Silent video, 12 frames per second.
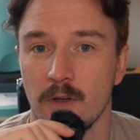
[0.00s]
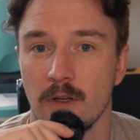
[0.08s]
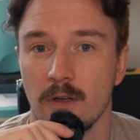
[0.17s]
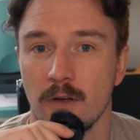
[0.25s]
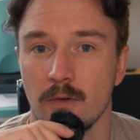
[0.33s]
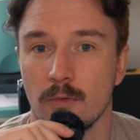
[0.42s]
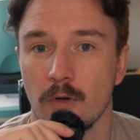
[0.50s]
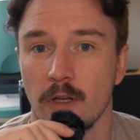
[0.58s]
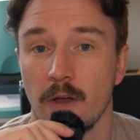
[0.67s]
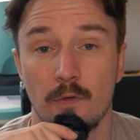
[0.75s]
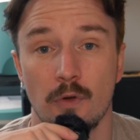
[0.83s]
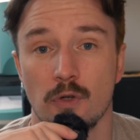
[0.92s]
we do not
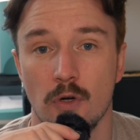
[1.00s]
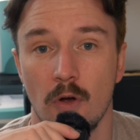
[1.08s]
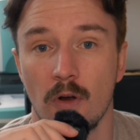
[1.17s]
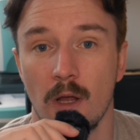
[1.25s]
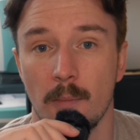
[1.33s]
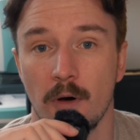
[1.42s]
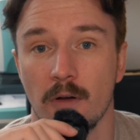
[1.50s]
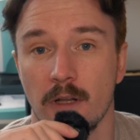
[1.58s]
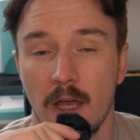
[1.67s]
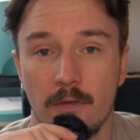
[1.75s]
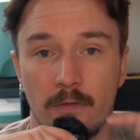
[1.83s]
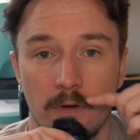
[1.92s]
have control about
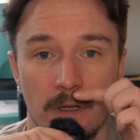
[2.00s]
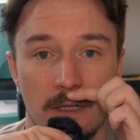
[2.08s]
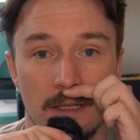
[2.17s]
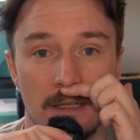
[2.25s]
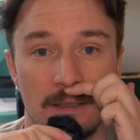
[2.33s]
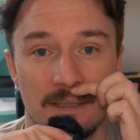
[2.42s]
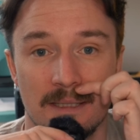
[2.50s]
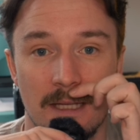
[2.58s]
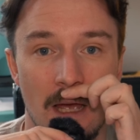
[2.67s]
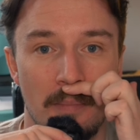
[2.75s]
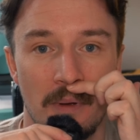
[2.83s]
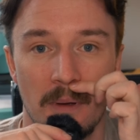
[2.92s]
every
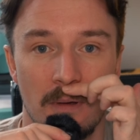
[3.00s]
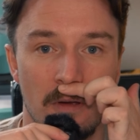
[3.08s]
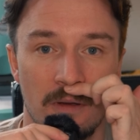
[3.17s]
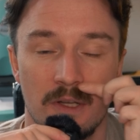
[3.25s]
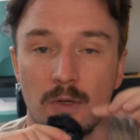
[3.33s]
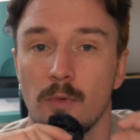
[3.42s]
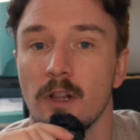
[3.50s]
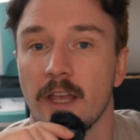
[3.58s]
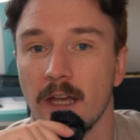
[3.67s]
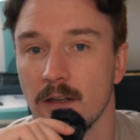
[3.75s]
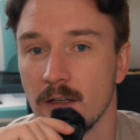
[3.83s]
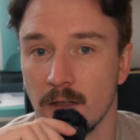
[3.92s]
step, you will
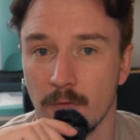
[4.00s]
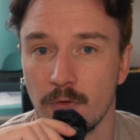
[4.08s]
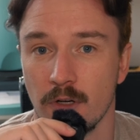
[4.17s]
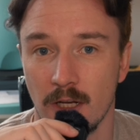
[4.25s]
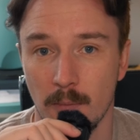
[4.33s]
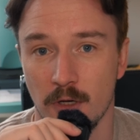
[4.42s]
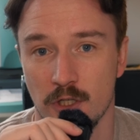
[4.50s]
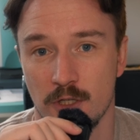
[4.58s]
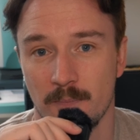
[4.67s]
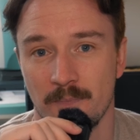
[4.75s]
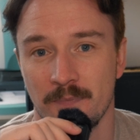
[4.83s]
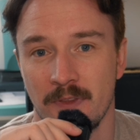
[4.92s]
get a different image.
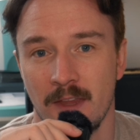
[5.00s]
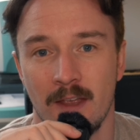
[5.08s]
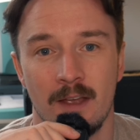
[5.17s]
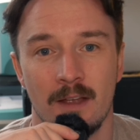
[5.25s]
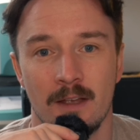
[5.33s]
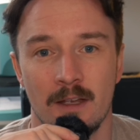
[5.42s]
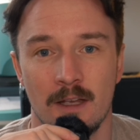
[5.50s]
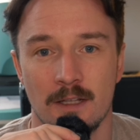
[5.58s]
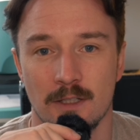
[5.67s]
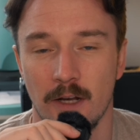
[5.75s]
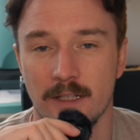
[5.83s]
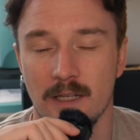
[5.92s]

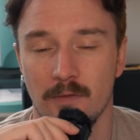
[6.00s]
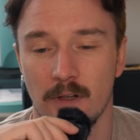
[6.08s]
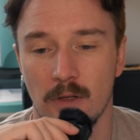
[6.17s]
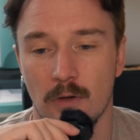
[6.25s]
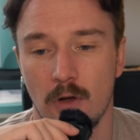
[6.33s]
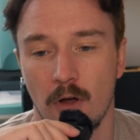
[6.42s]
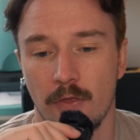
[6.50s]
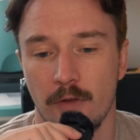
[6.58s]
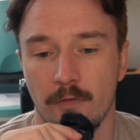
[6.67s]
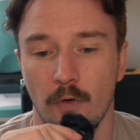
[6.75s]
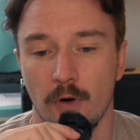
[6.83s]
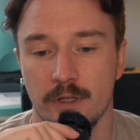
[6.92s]
So let's have a look on the
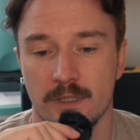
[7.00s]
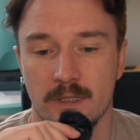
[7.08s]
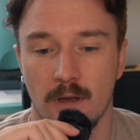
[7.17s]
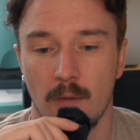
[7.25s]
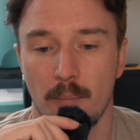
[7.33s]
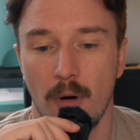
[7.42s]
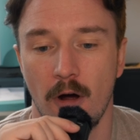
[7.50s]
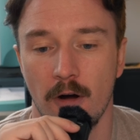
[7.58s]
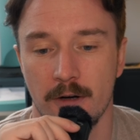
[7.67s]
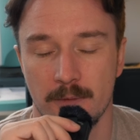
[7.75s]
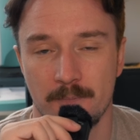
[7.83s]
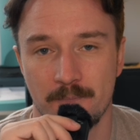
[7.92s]
first
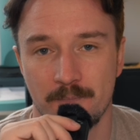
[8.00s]
part.